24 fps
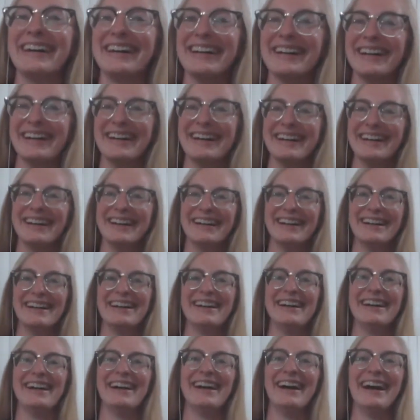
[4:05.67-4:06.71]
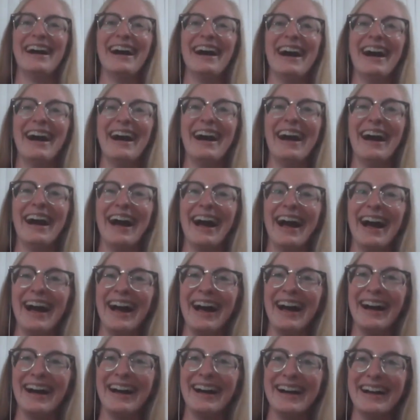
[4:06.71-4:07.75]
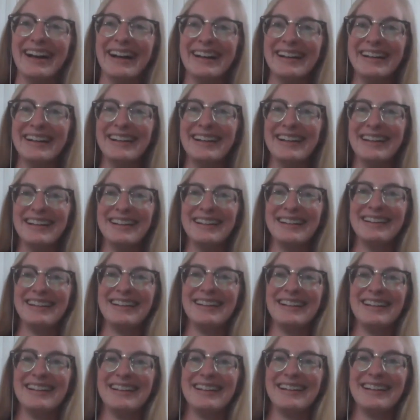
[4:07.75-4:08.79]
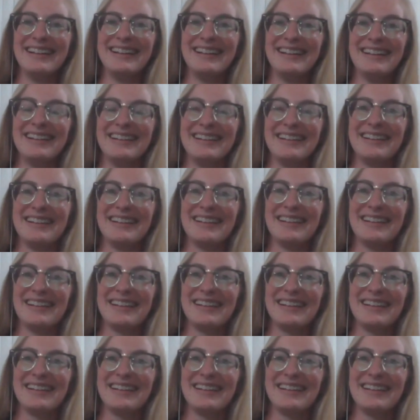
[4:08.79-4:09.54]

The person shown says nothing.